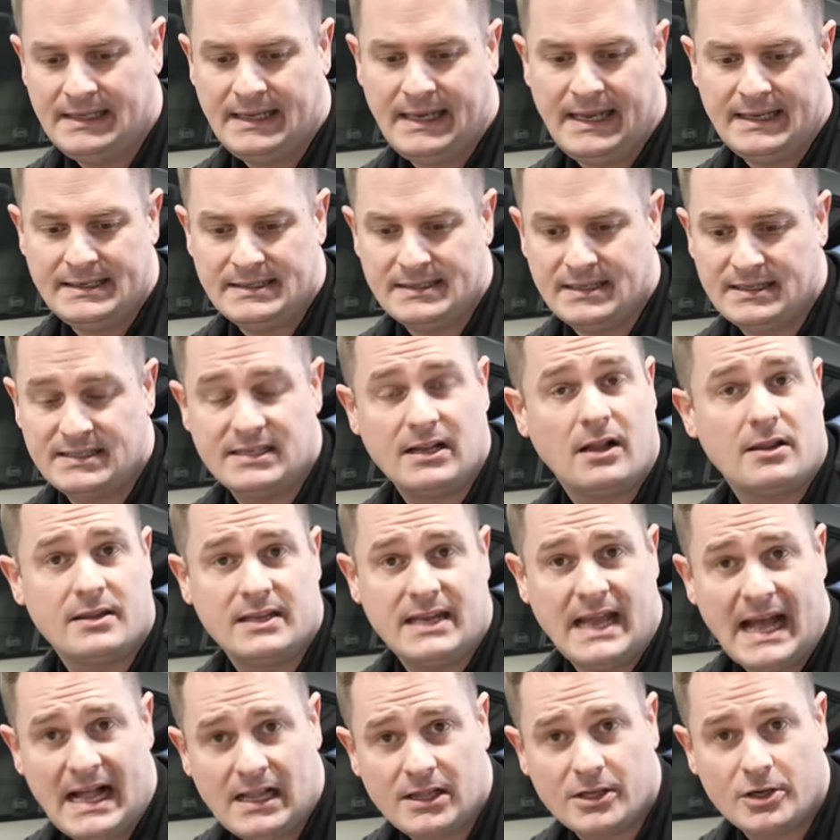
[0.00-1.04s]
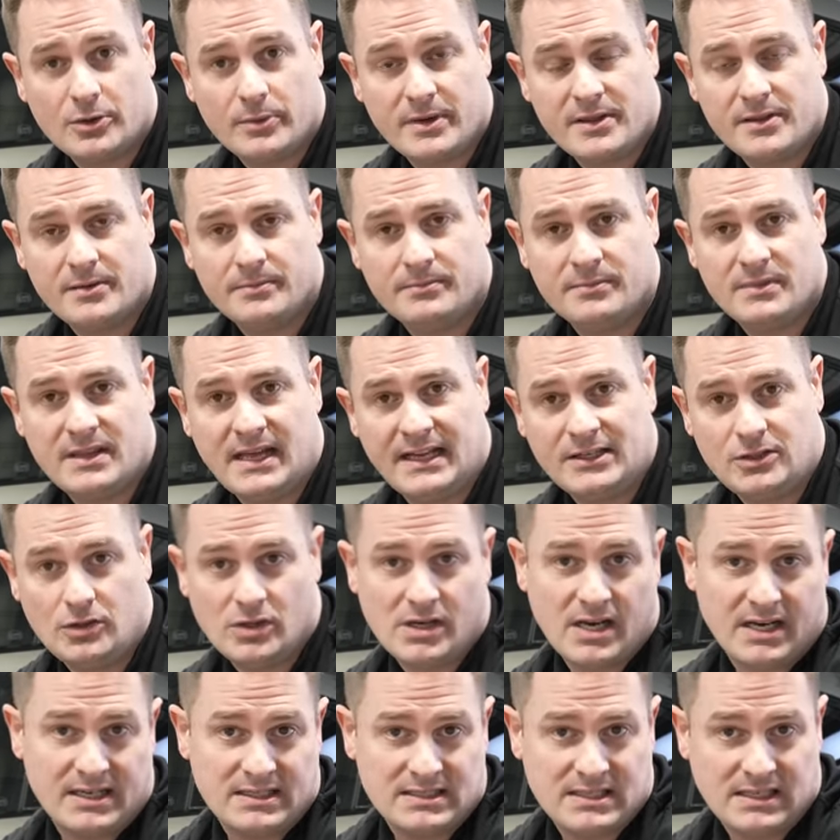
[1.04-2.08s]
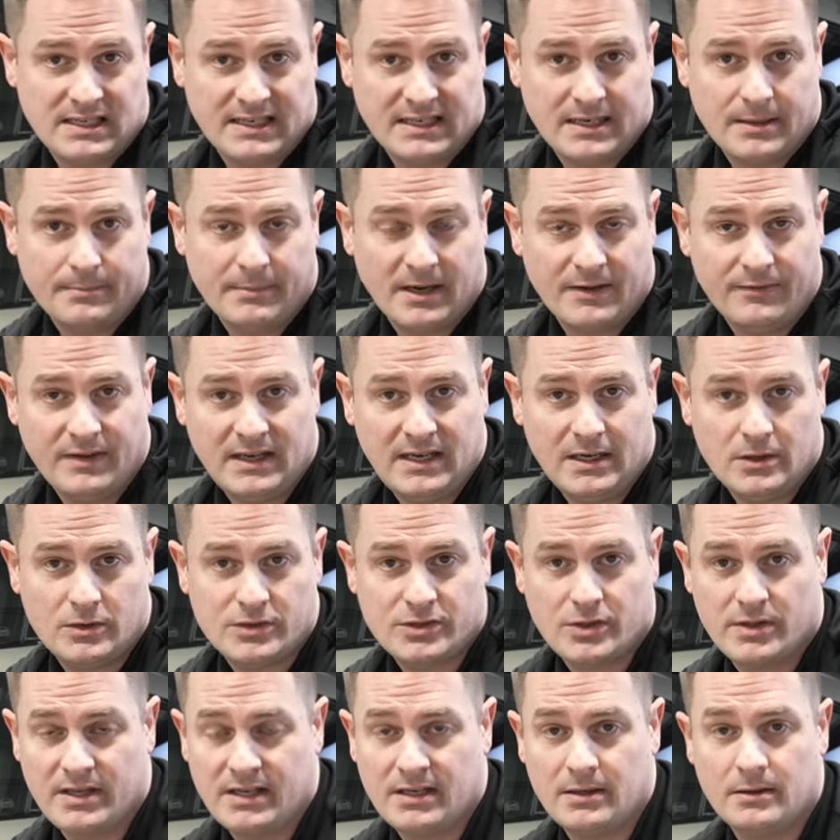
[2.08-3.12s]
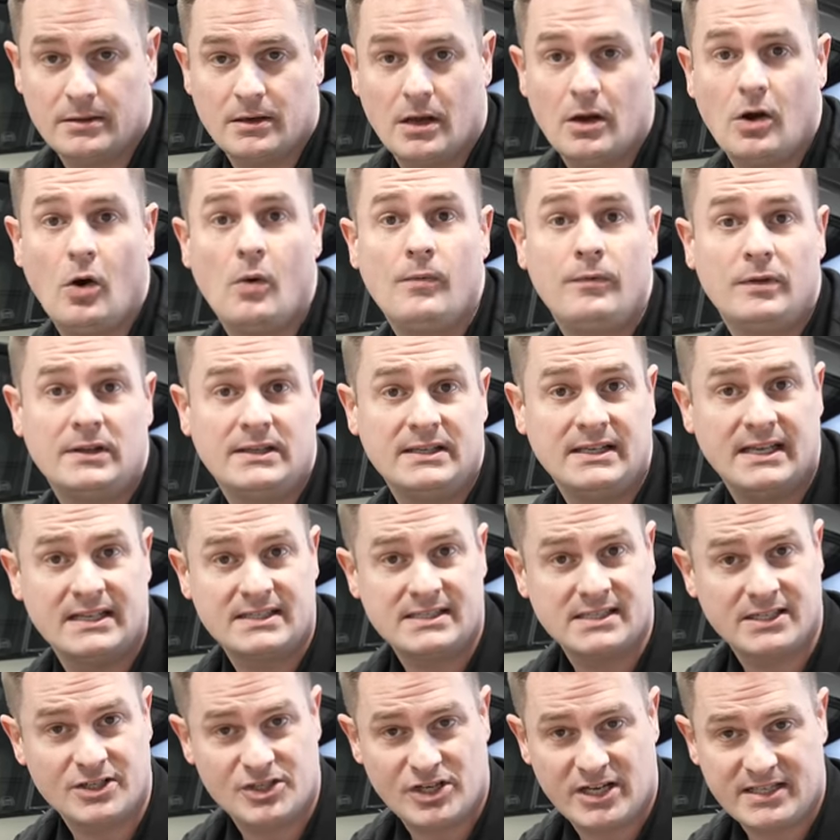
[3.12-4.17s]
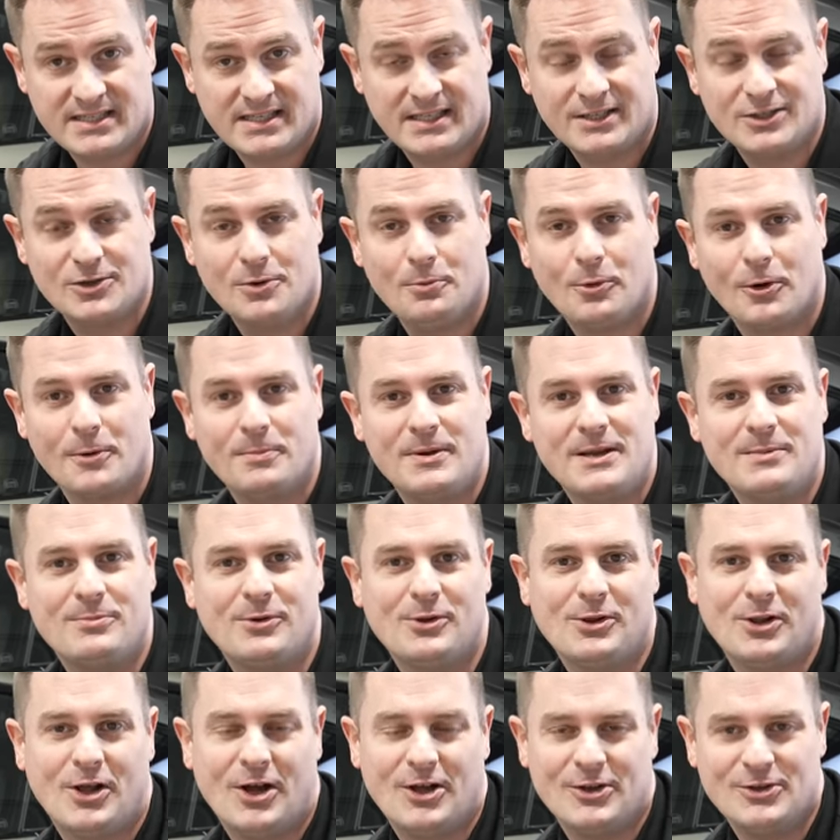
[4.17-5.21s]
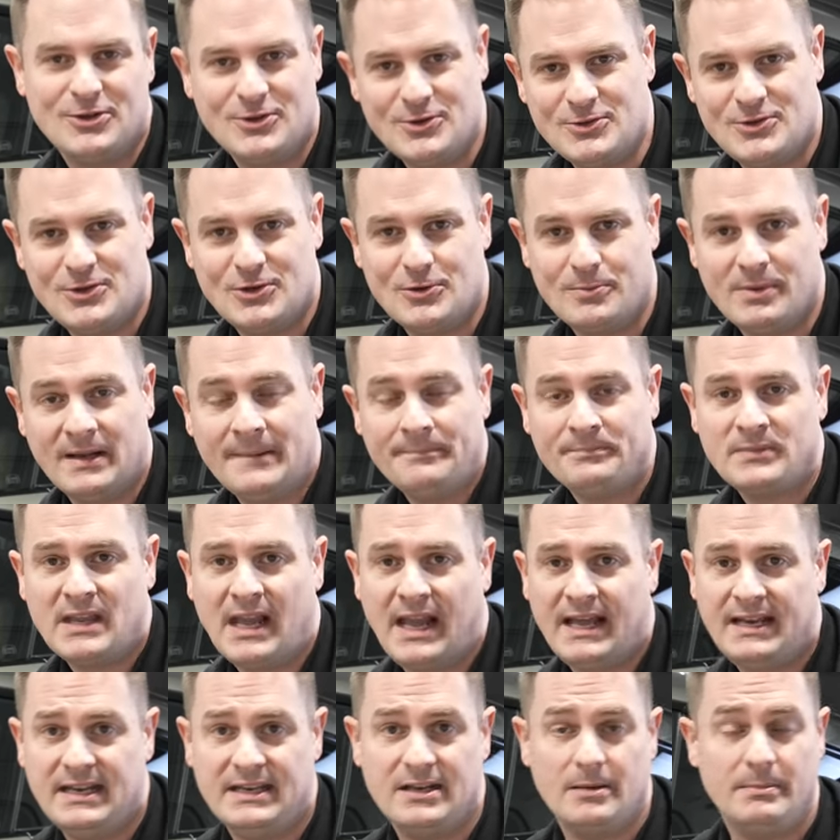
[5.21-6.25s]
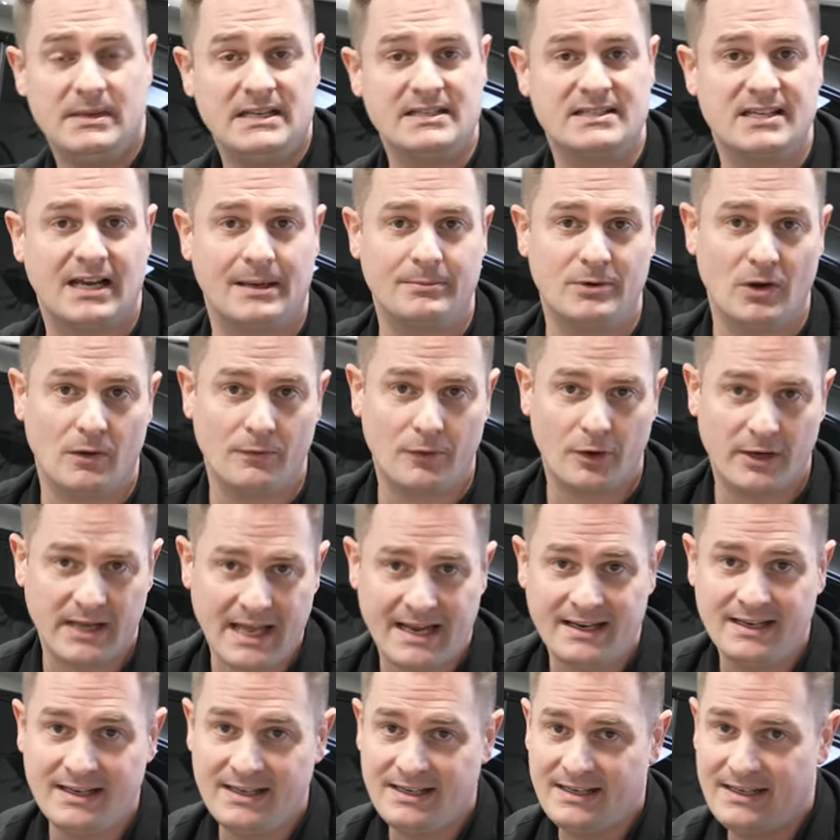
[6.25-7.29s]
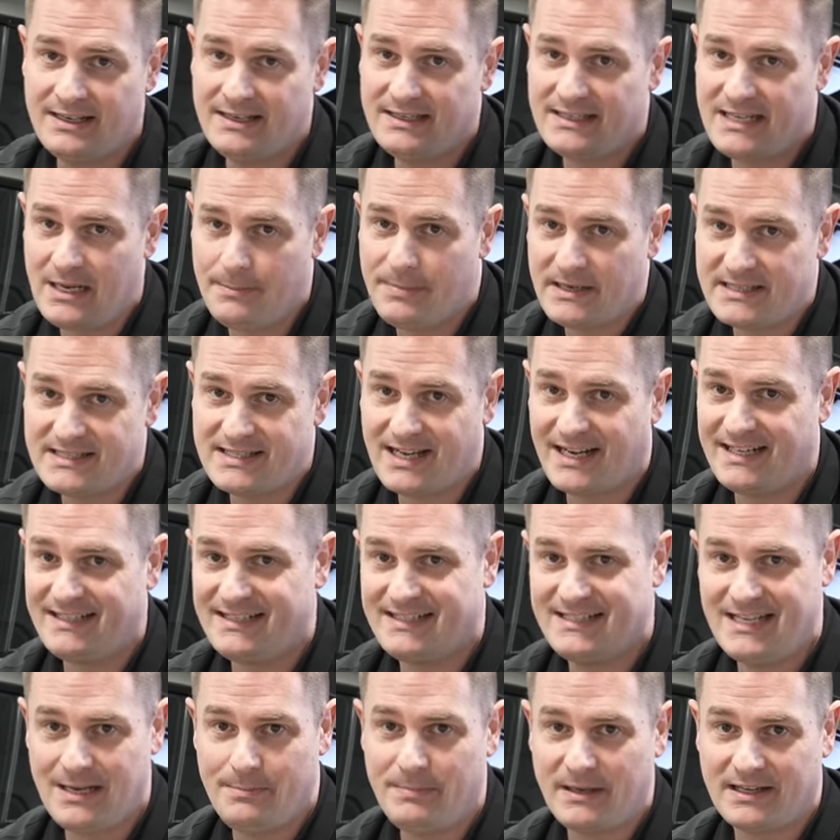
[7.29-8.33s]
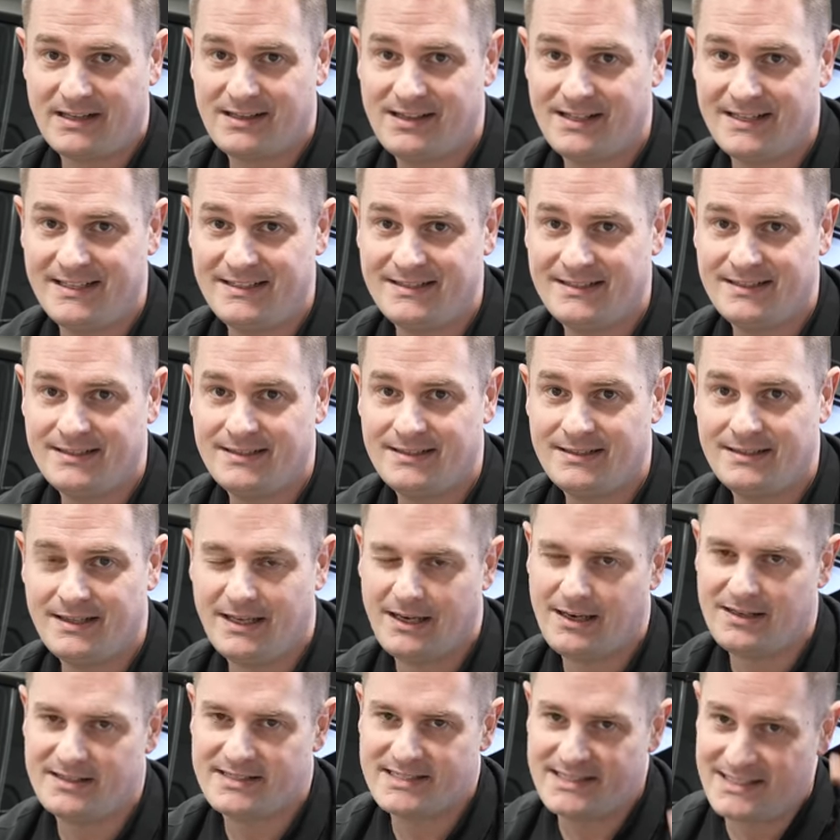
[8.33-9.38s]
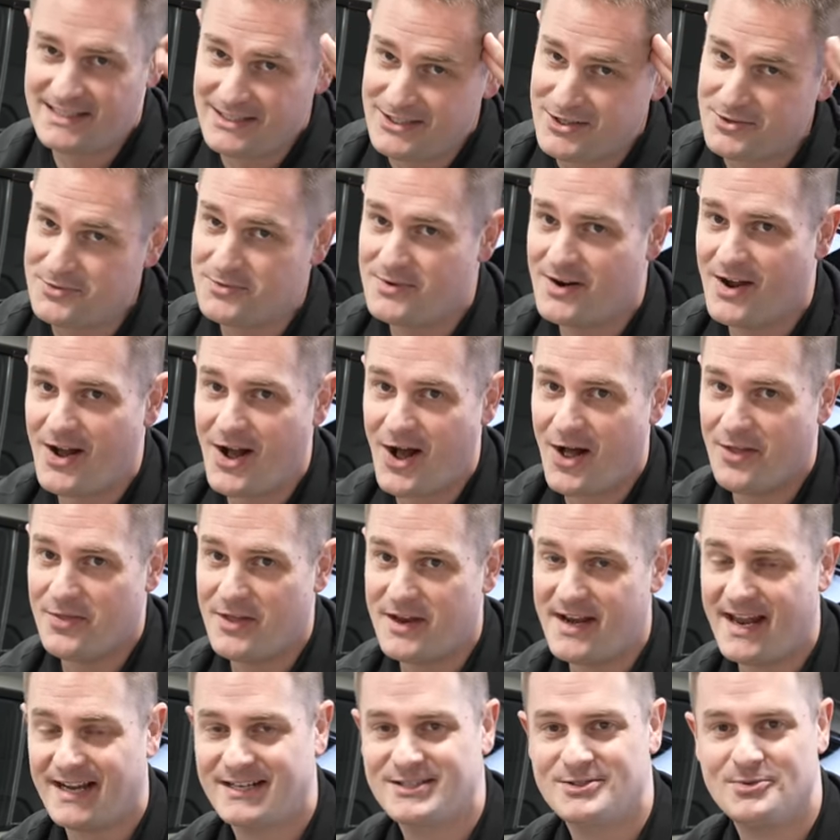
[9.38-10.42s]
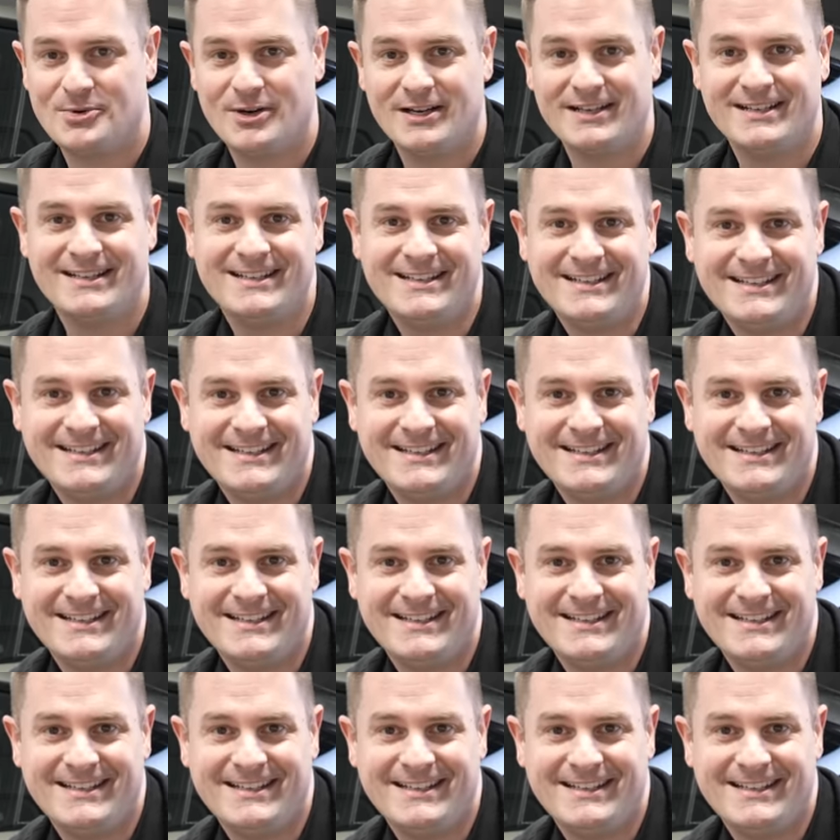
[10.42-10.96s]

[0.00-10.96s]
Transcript: and tell the algorithm that you guys like my video so they can hopefully get suggested to more people on YouTube. And in the meantime, don't forget, keep it tight, keep it clean, and I'll see you on the next one.